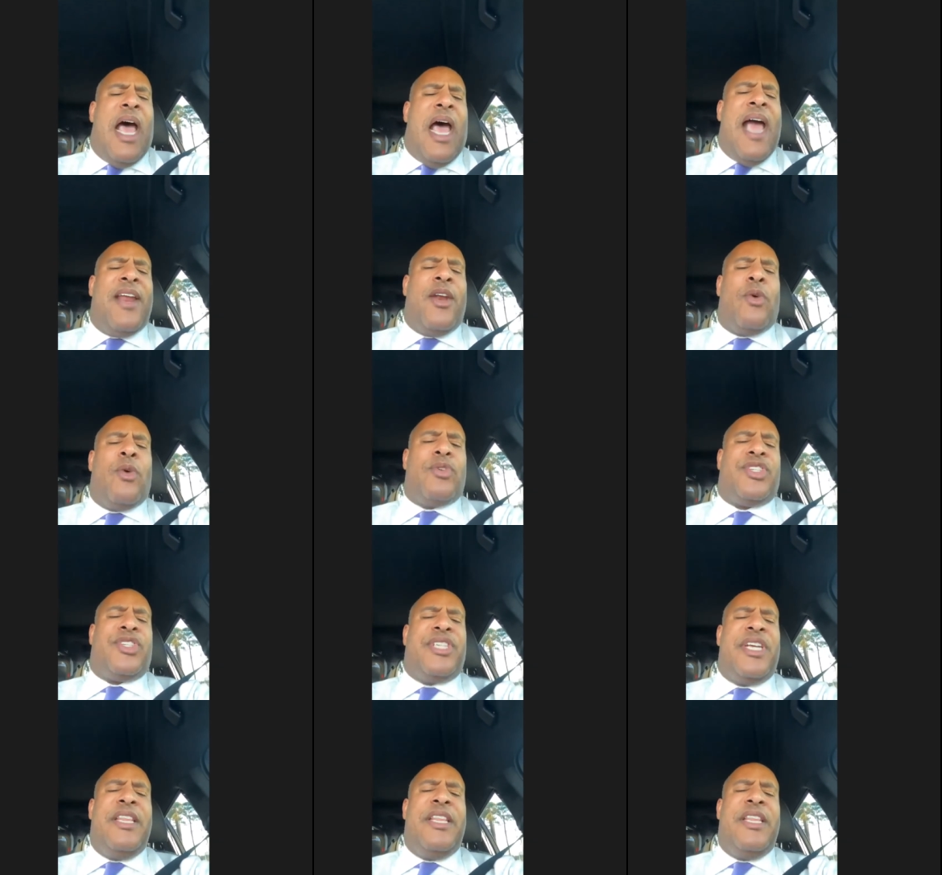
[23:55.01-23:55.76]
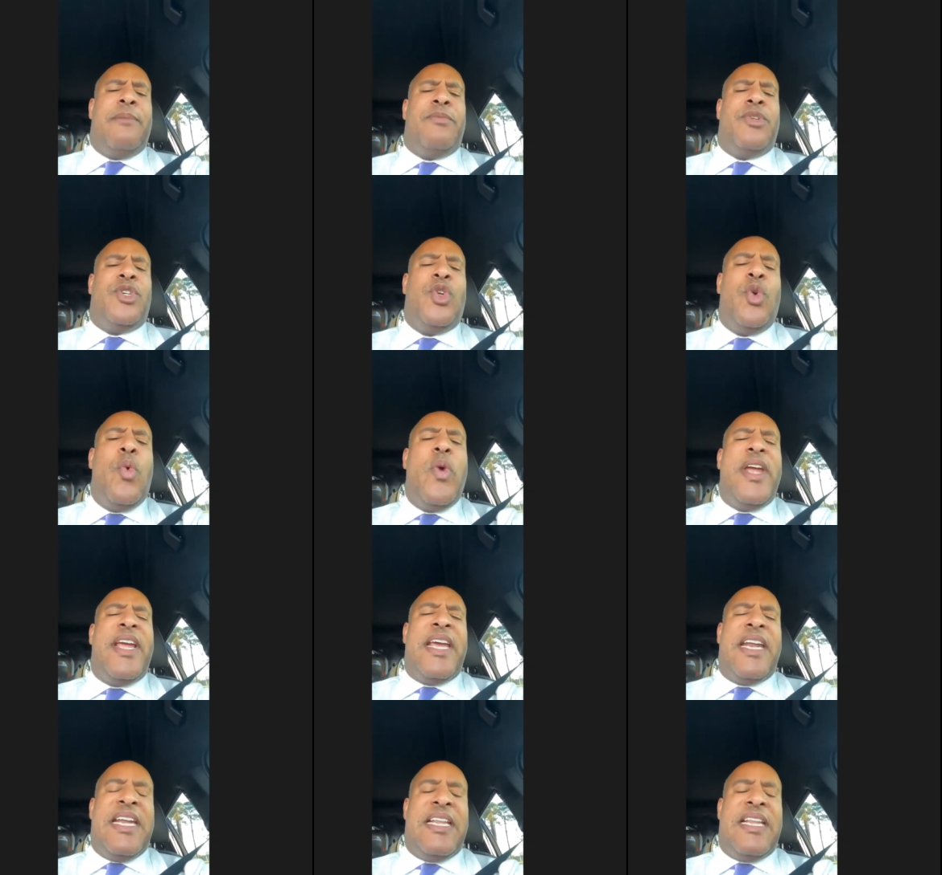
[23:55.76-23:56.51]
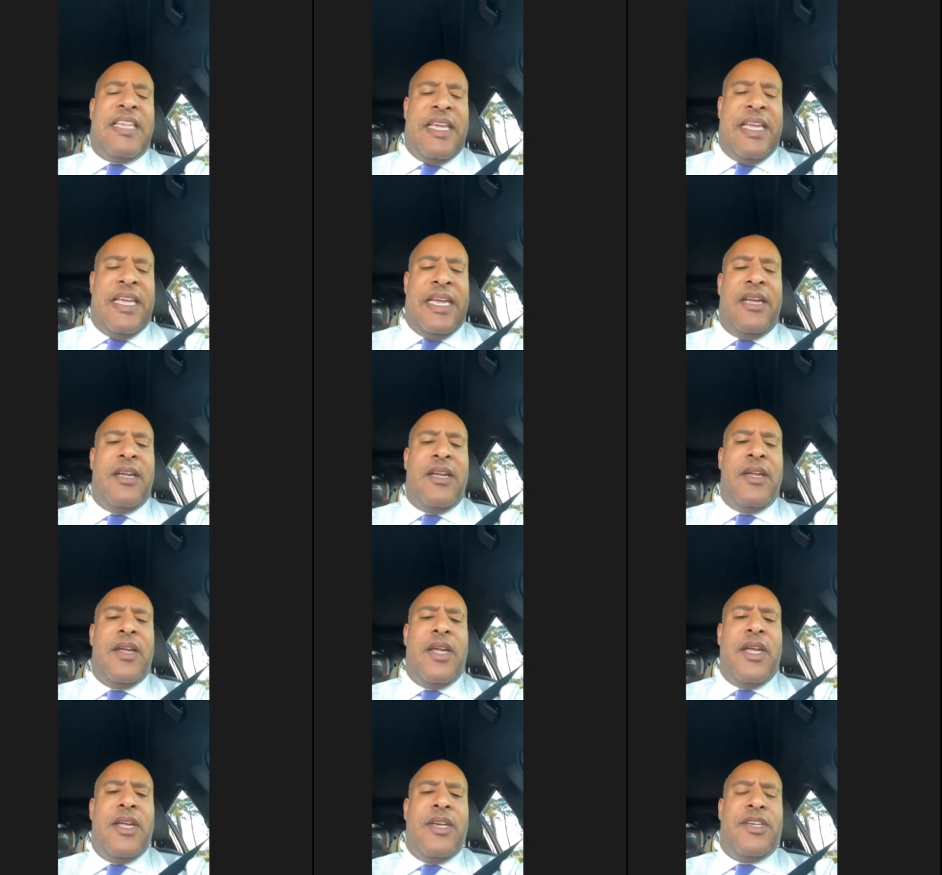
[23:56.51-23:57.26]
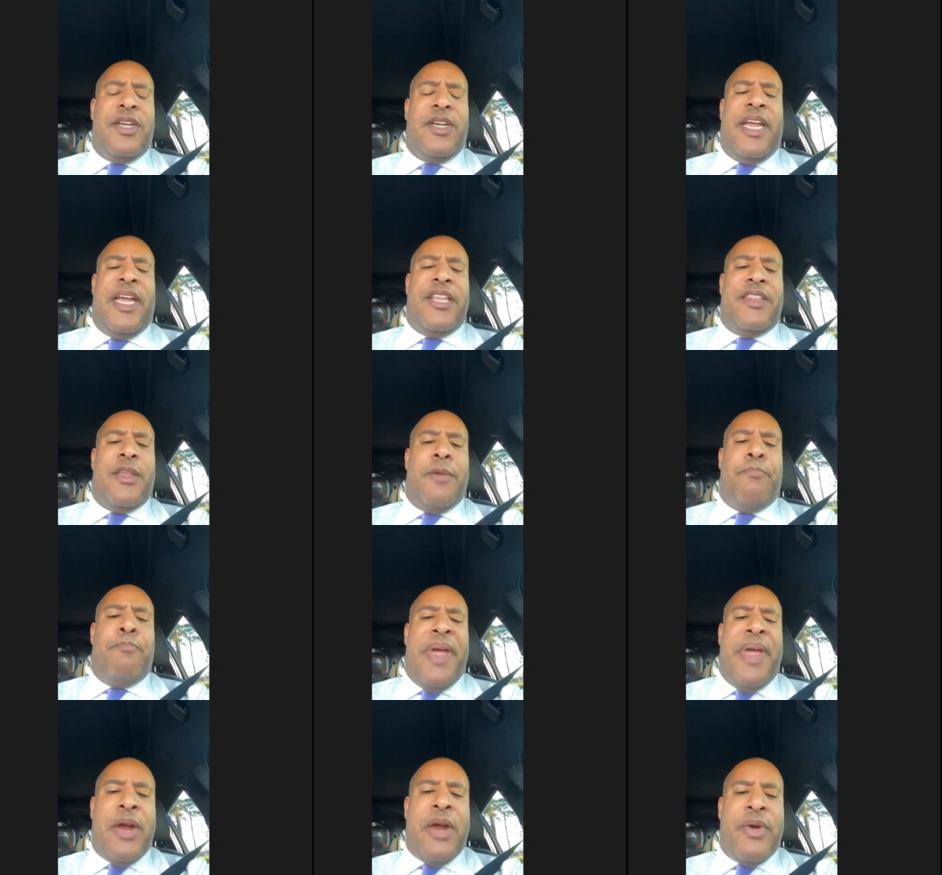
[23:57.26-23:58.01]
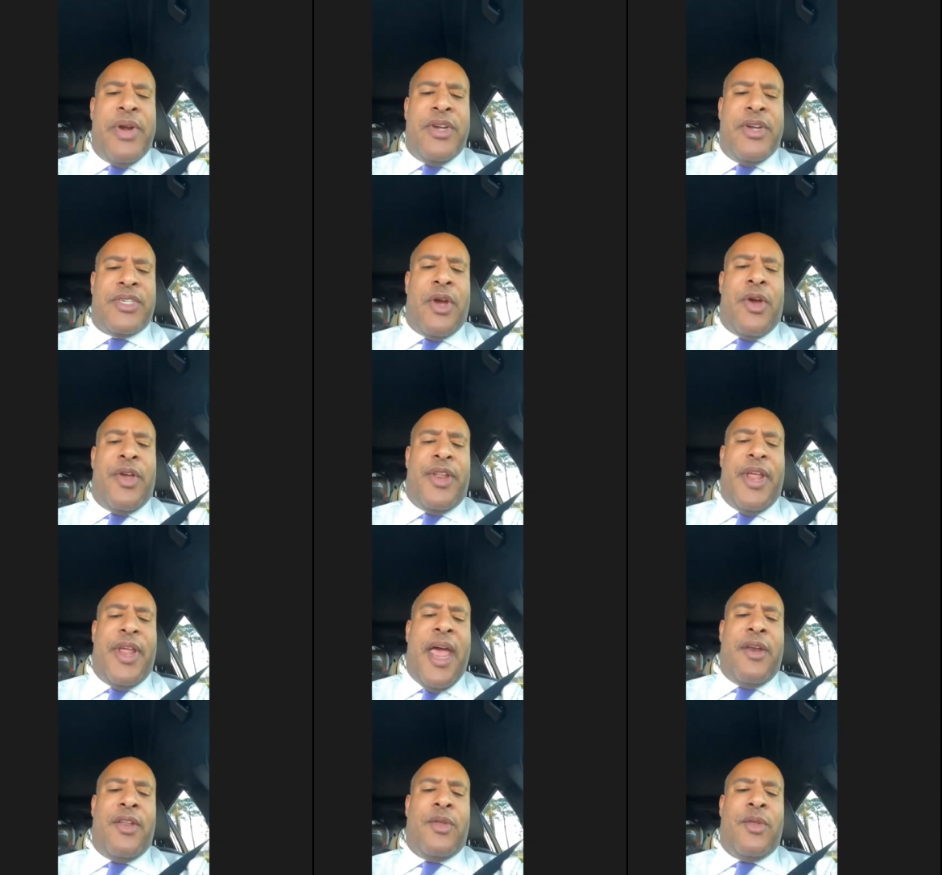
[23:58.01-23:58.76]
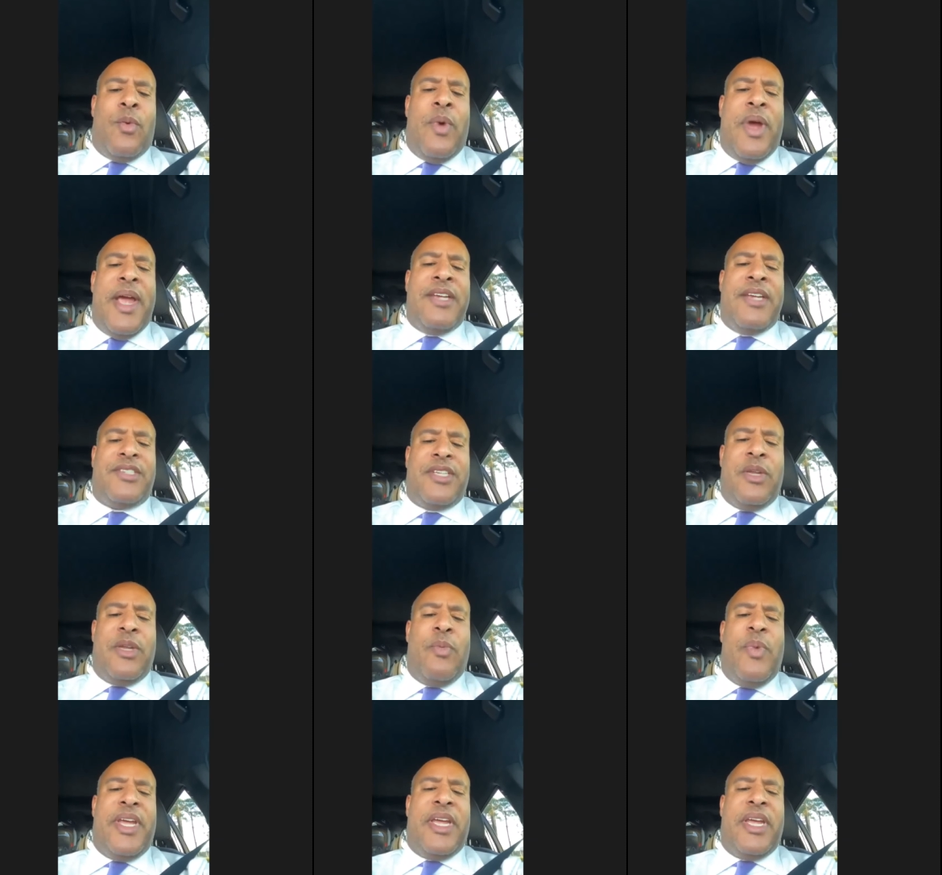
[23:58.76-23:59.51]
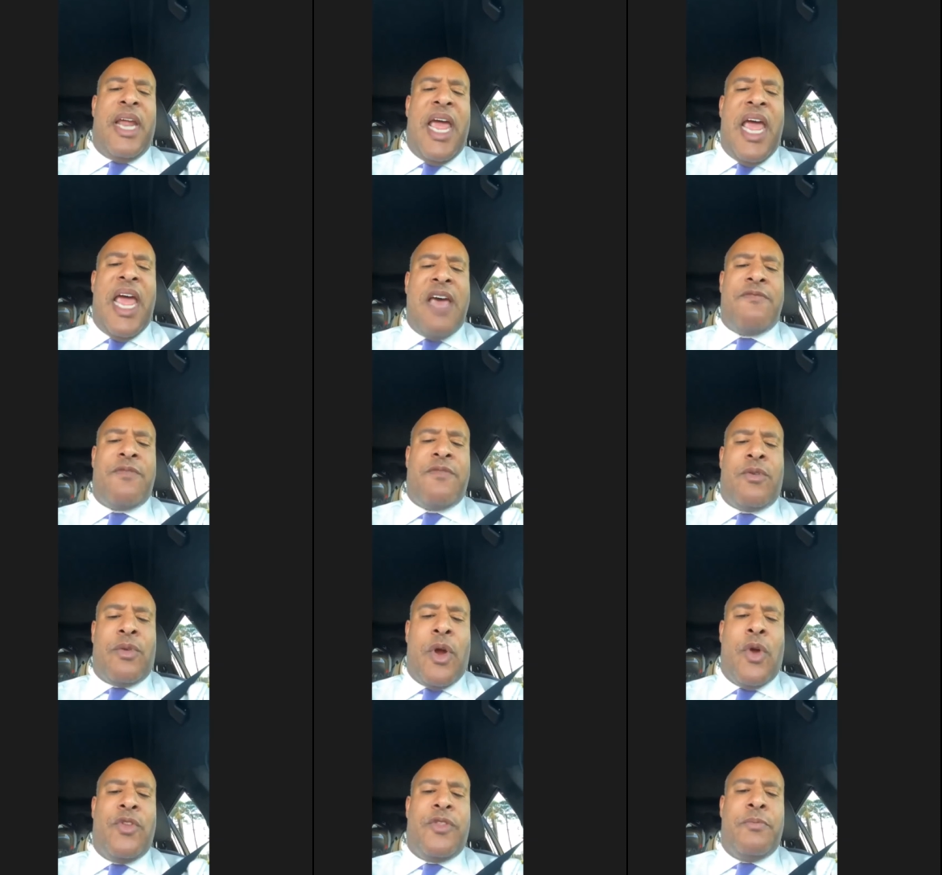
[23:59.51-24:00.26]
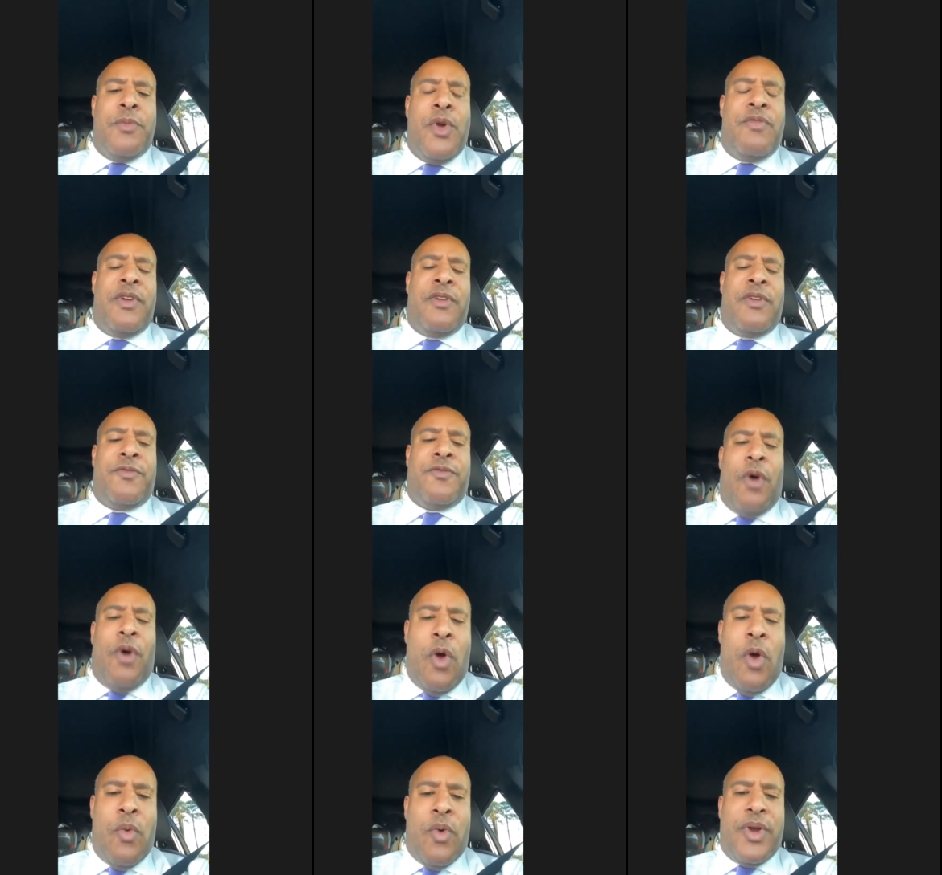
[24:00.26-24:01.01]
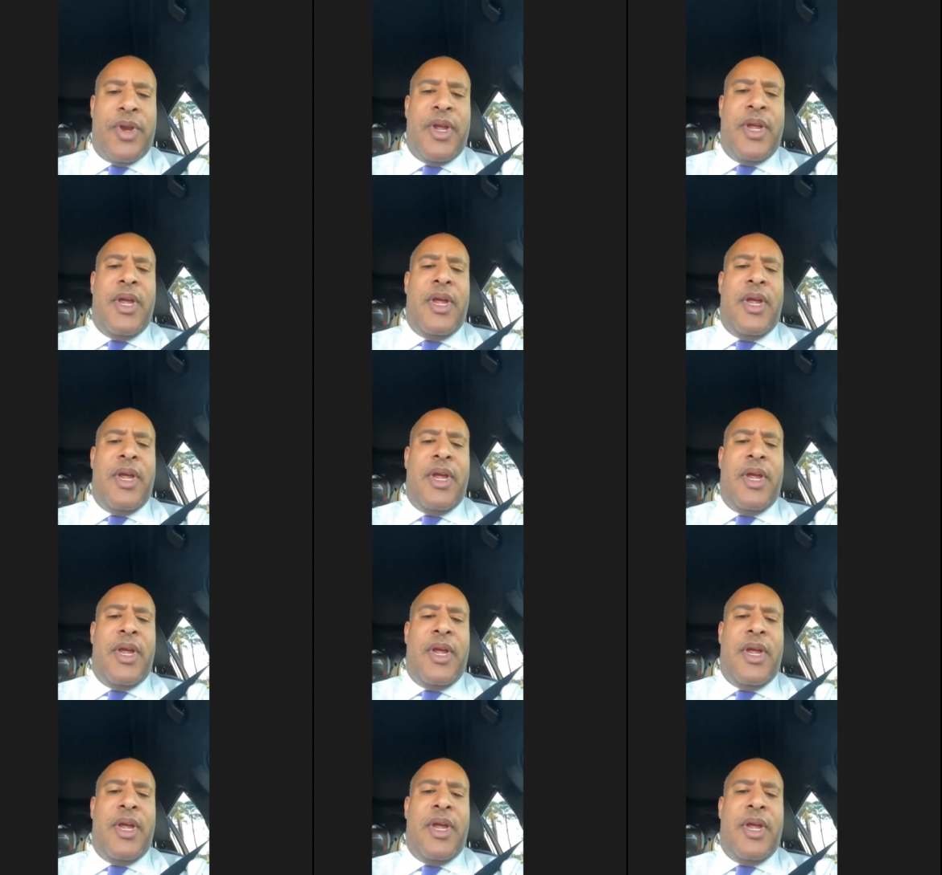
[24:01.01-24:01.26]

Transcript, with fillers: I don't see them doing anything to get the barriers out, out of the way so that we can have growth moving forward.